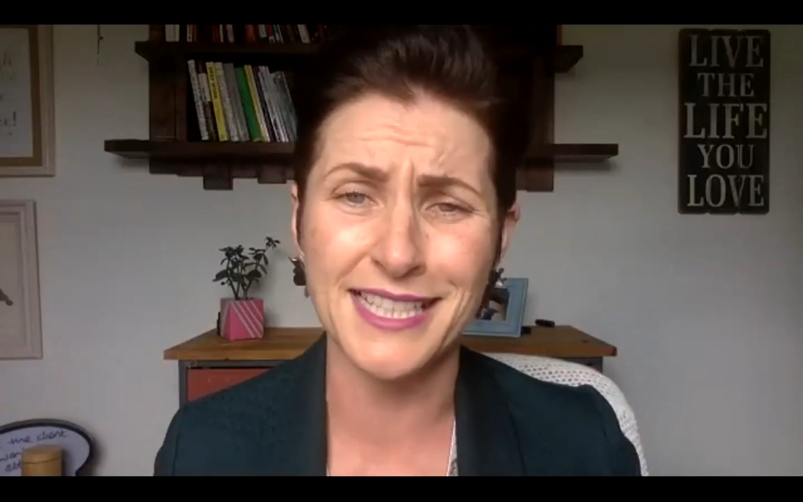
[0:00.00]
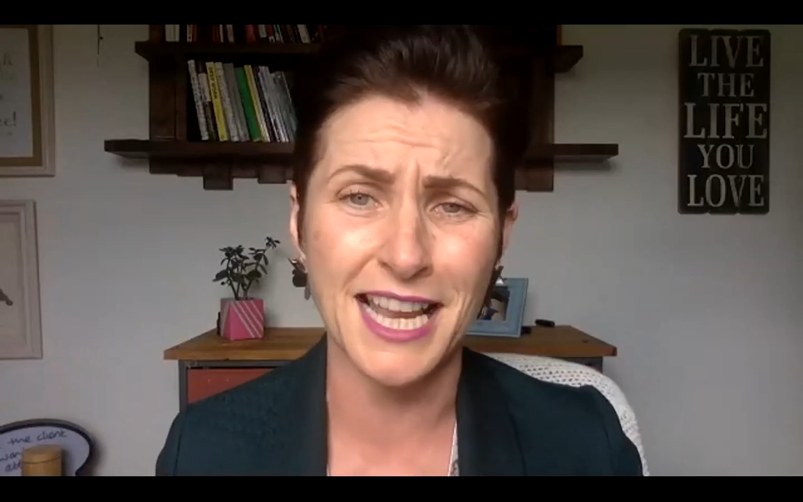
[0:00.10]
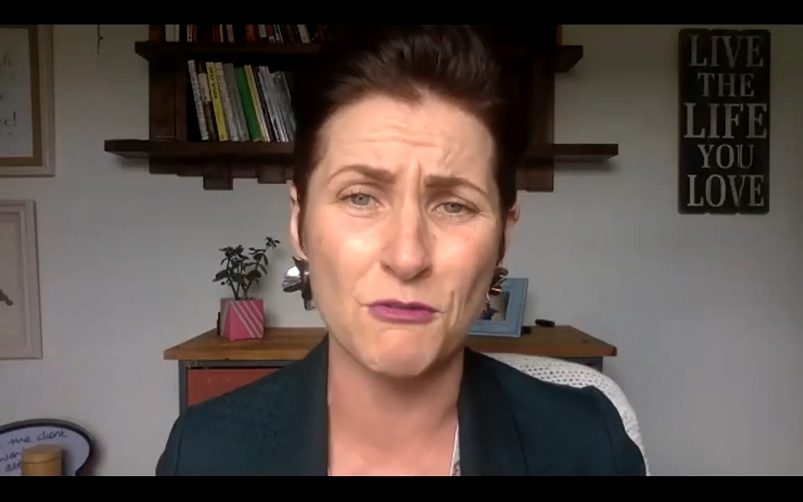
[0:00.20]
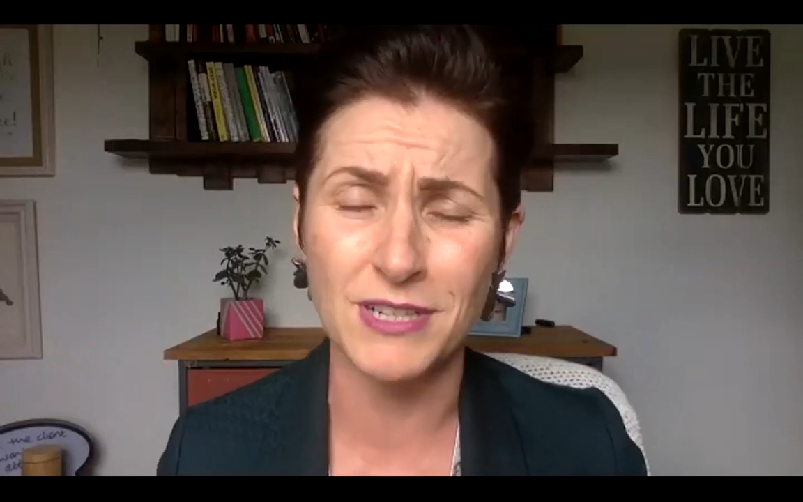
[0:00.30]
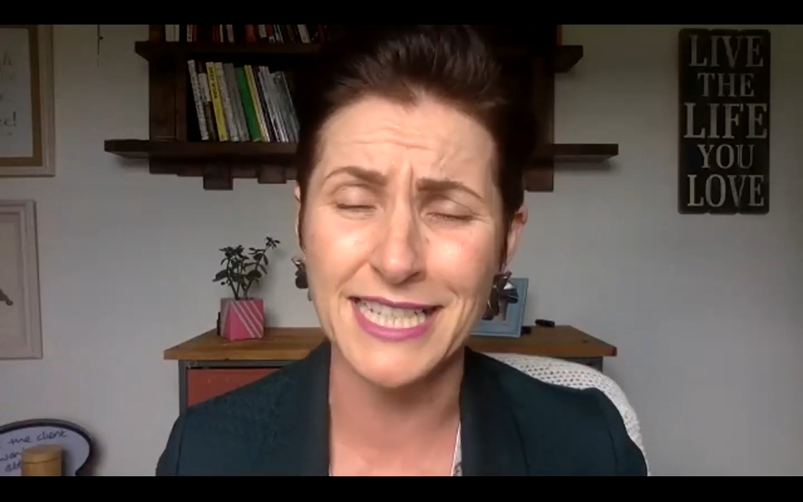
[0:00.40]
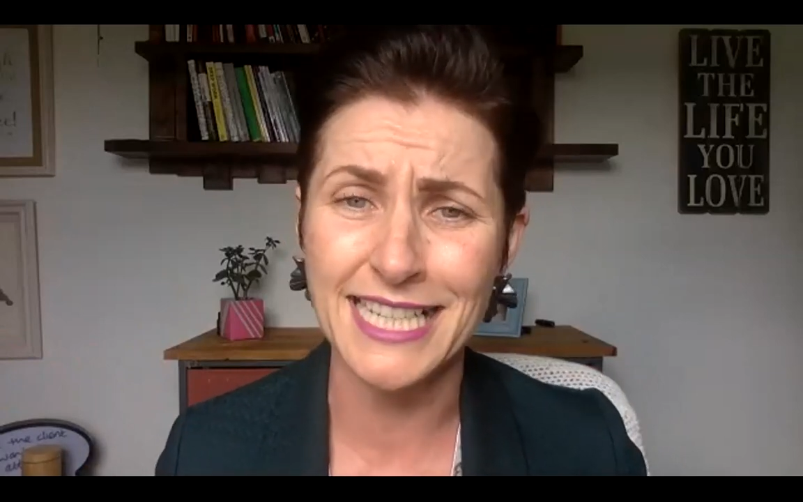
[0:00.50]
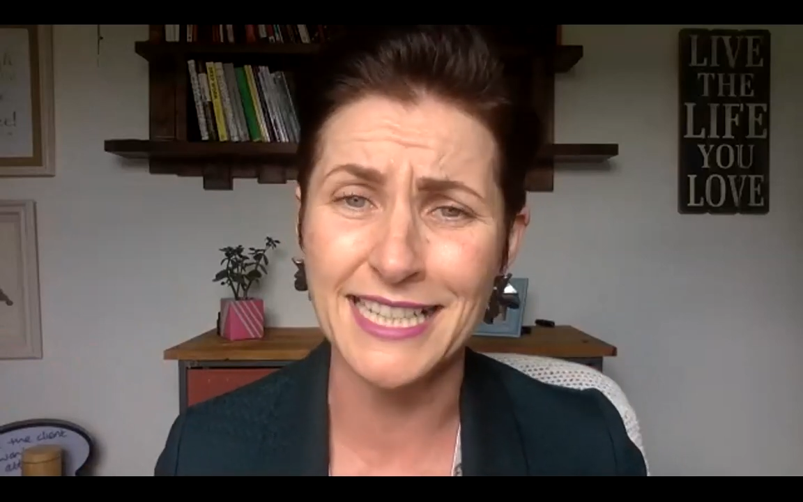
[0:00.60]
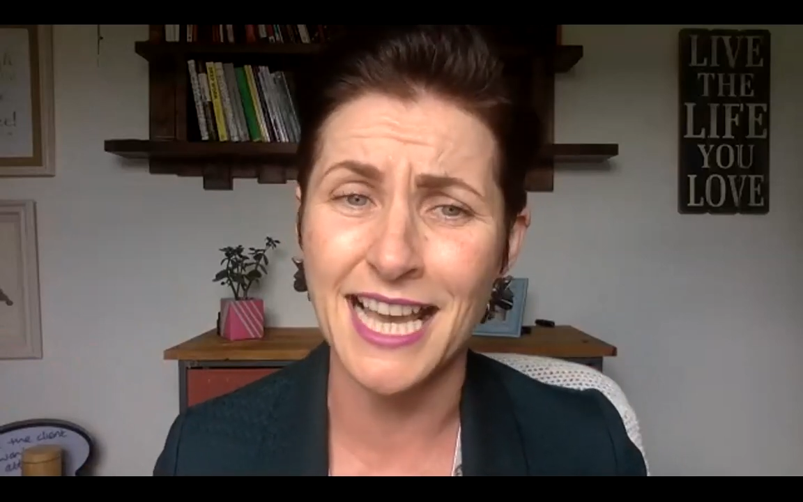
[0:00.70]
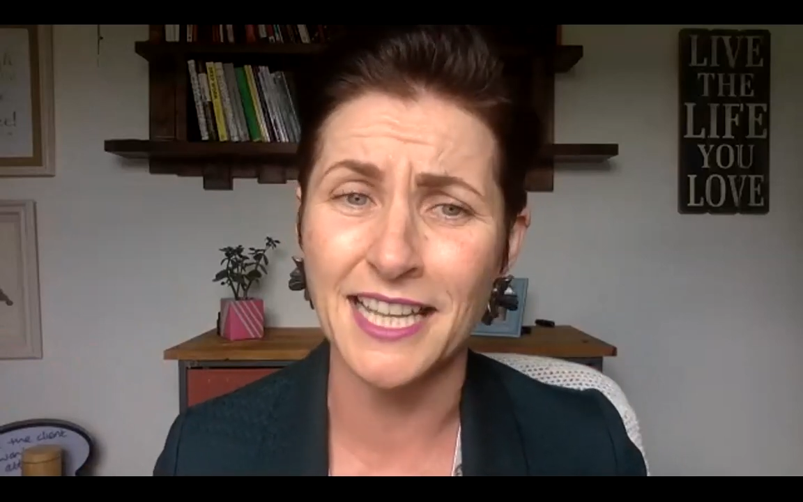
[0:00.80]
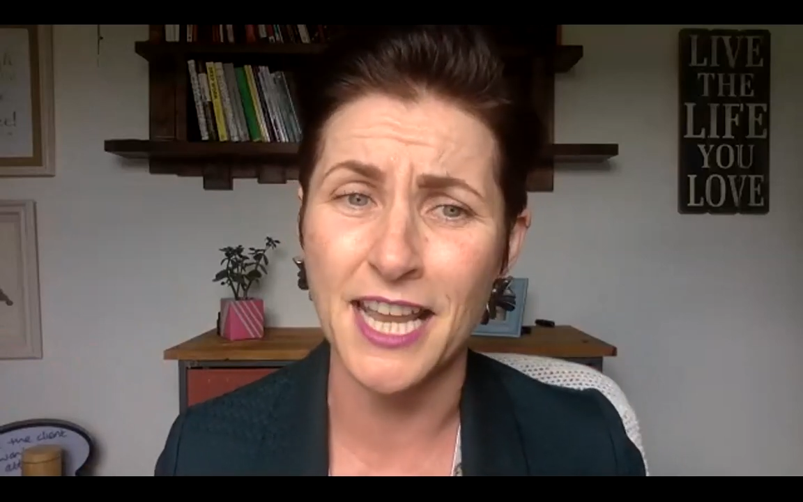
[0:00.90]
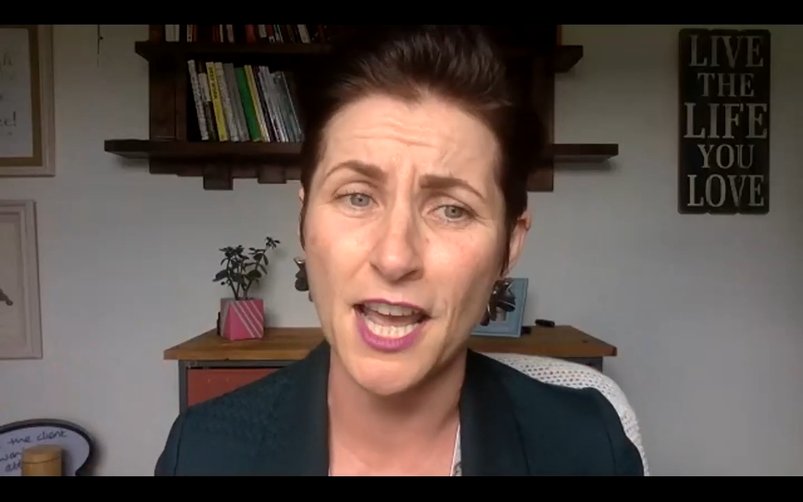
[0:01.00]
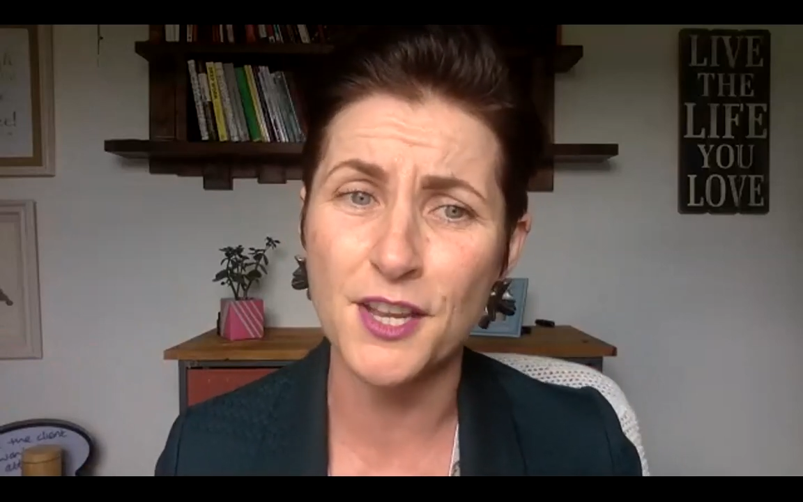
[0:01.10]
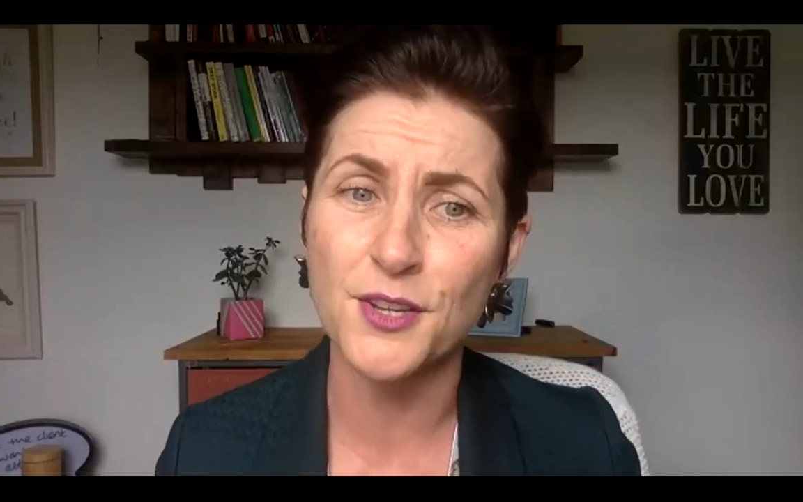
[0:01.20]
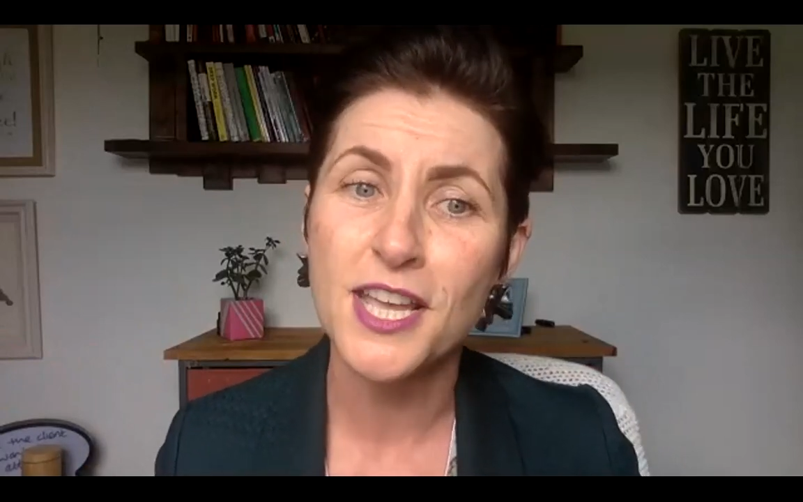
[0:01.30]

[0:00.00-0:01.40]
I really need that now.